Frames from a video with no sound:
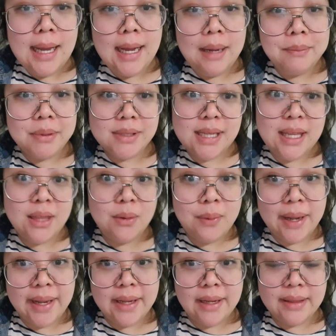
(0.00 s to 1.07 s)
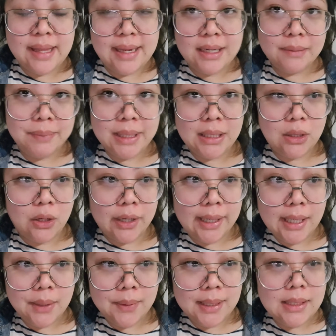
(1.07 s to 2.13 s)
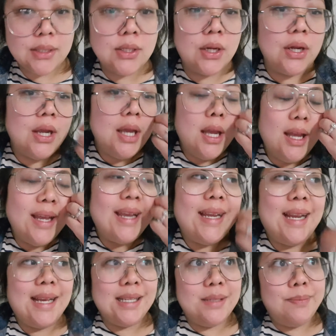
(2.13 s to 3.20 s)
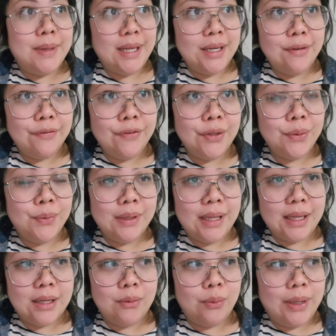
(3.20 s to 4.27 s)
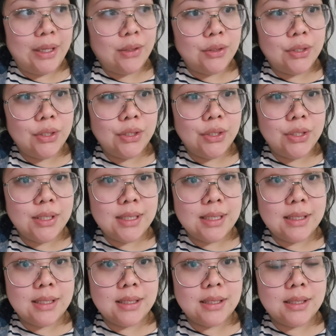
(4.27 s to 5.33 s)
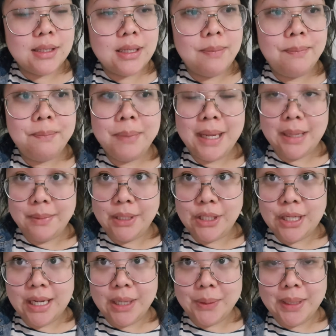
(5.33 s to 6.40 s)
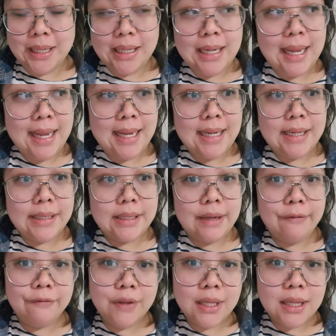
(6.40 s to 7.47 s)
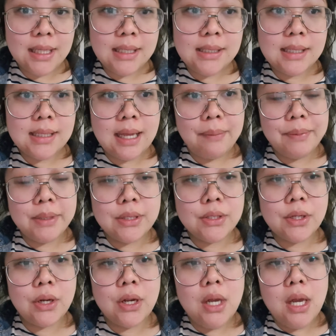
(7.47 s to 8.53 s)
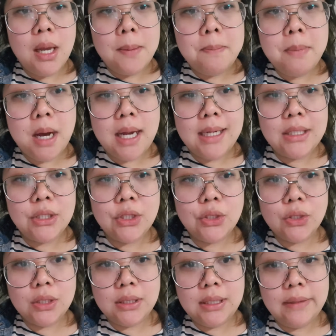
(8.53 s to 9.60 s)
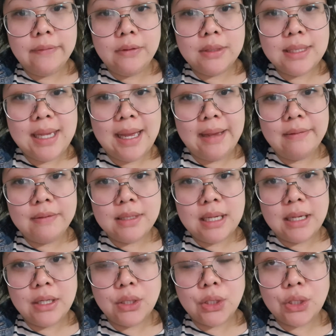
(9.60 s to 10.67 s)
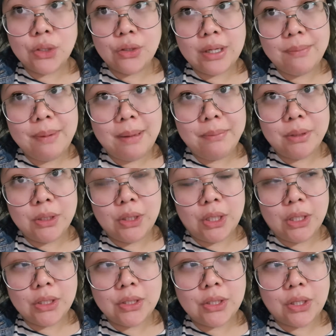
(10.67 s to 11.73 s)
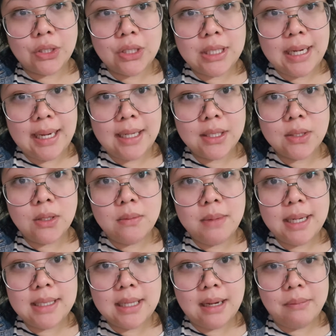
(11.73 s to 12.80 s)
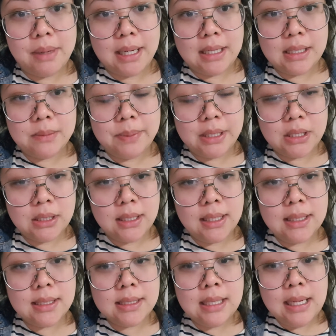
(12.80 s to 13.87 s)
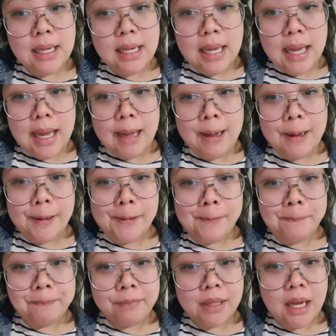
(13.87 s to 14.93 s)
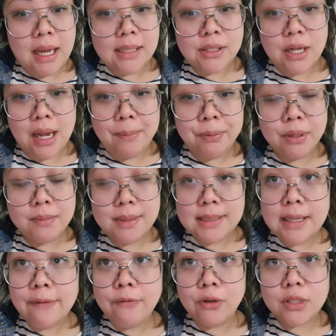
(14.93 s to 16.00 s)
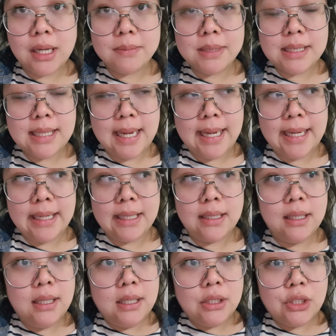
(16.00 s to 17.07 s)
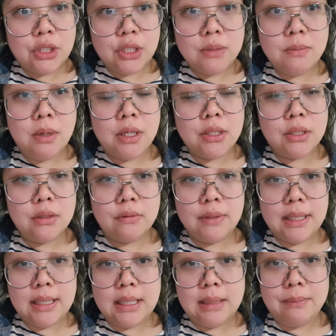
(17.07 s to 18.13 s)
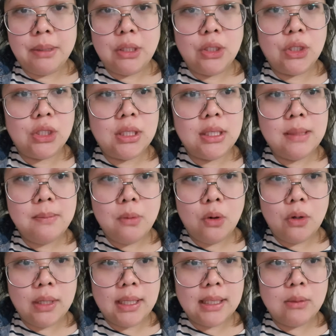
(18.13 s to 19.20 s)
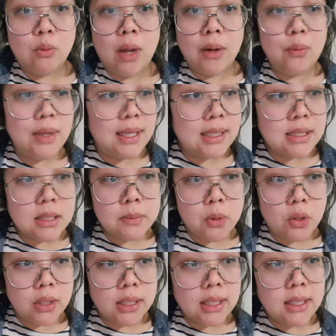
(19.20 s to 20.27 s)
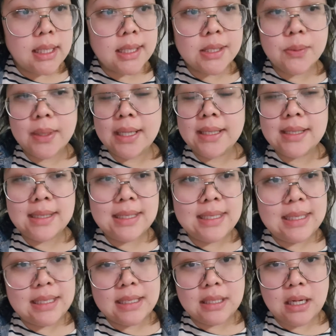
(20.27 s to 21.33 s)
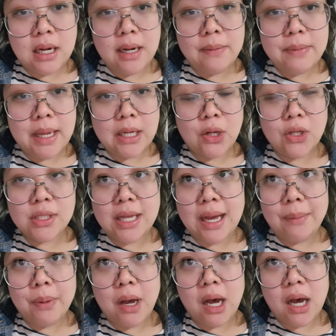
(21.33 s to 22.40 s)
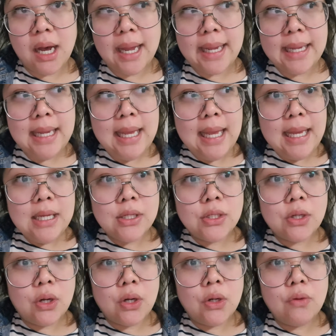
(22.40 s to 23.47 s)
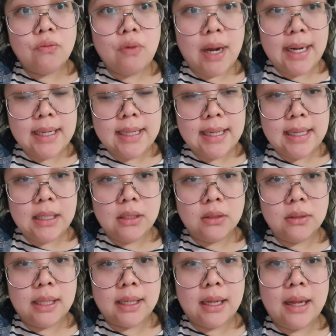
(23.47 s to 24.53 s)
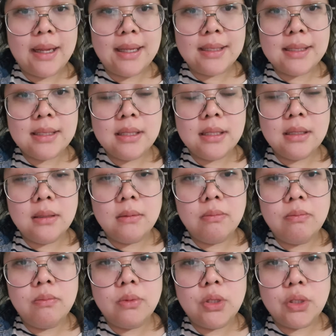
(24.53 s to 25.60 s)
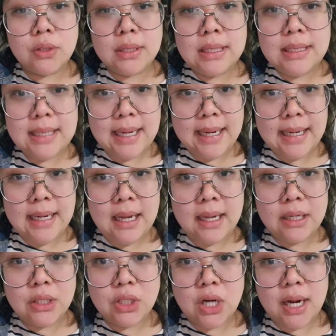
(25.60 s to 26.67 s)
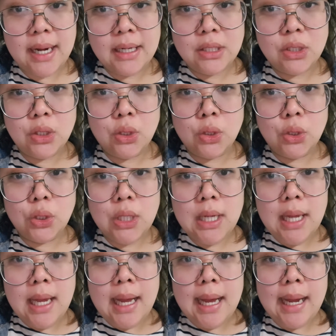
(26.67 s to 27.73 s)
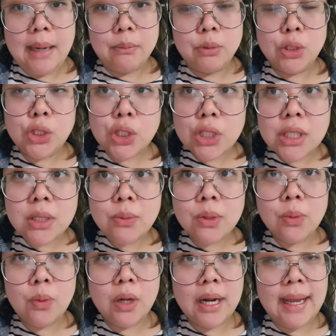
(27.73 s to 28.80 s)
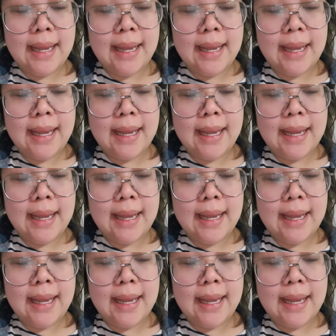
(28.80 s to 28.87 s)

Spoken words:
because either way they end up being long anyway. So it has been a week or two since since the baby shower, and a few things has happened. So my sugar levels have started to creep up a lot. So today I saw my diabetes specialist. I prick myself 4 times a day just to monitor the reading, but usually in the morning. 1 week it's the morning, next week it's the dinner time that goes up high. So right now, like, I guess during the day I can try to reduce it with what I